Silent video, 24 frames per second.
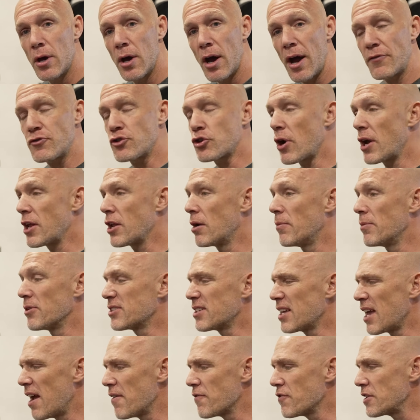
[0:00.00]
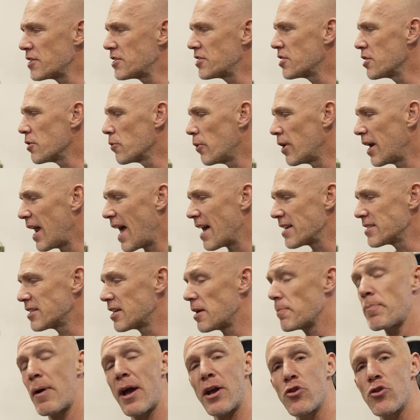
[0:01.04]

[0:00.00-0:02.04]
I've trained almost every tier 1 asset by